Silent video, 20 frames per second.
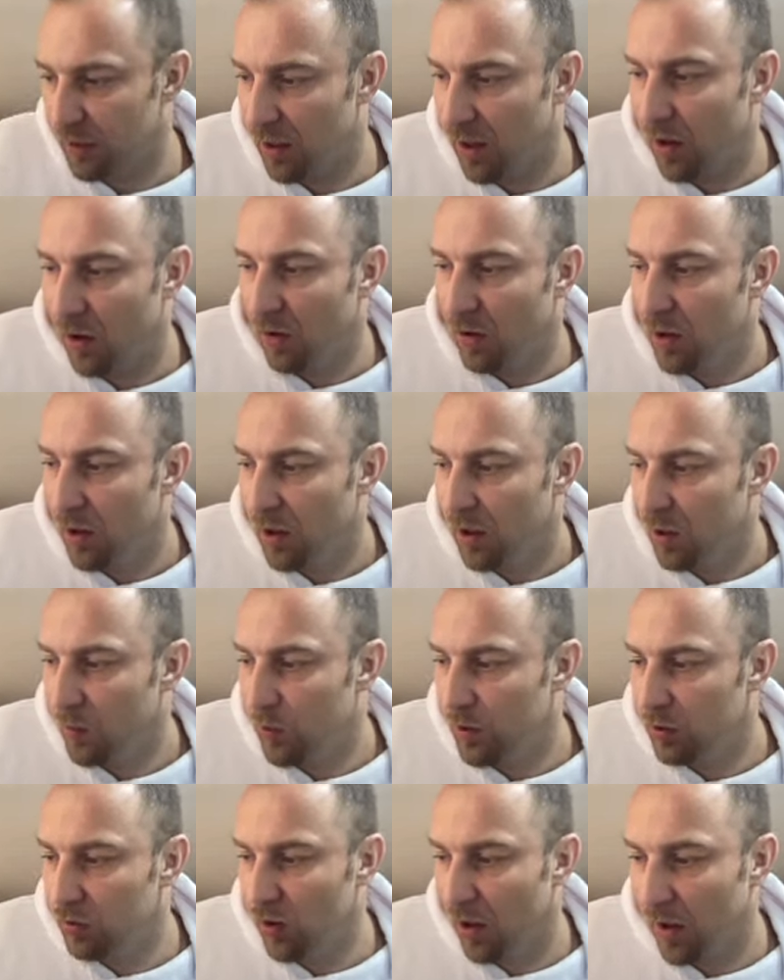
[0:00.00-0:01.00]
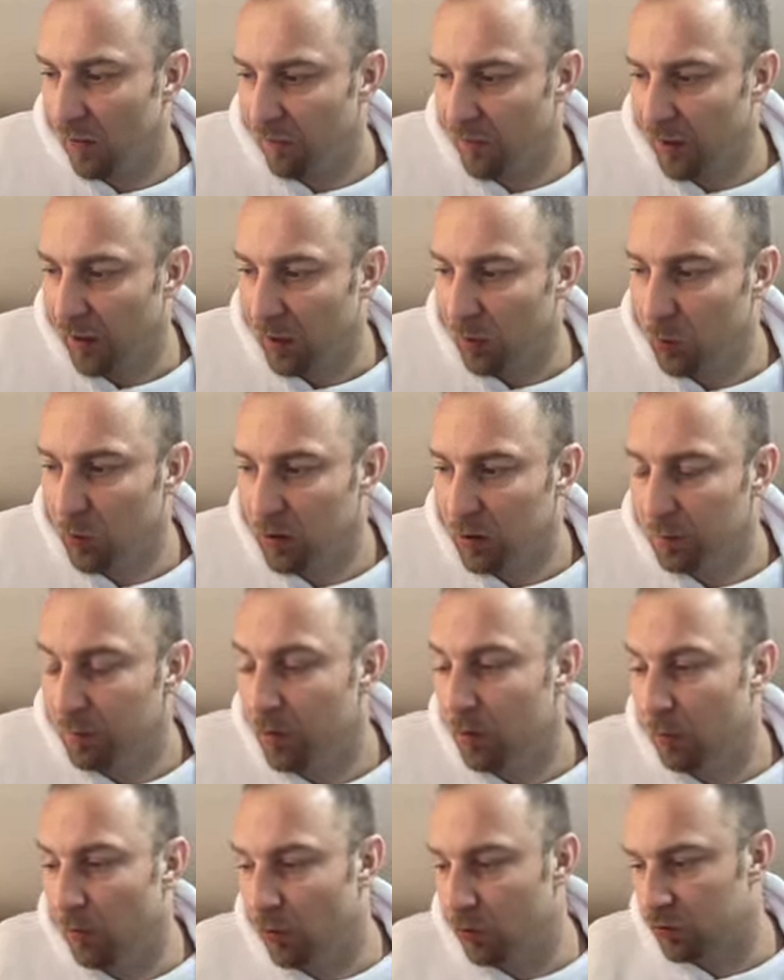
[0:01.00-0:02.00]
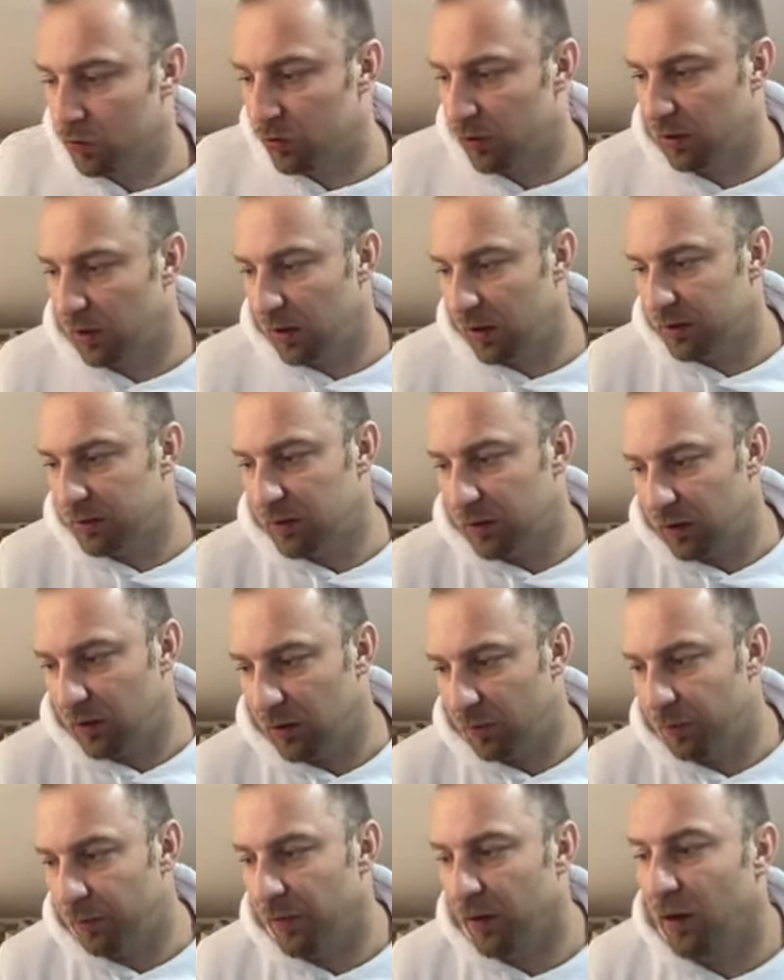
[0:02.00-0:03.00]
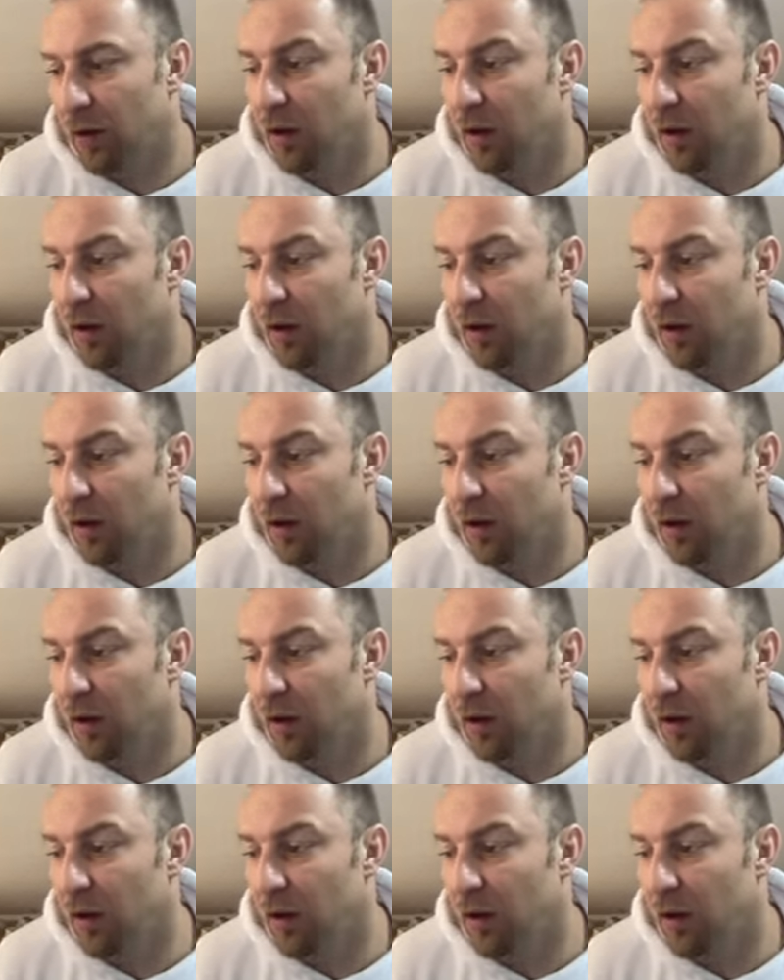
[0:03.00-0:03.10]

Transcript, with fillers: and now queen to f eight with the promotion is here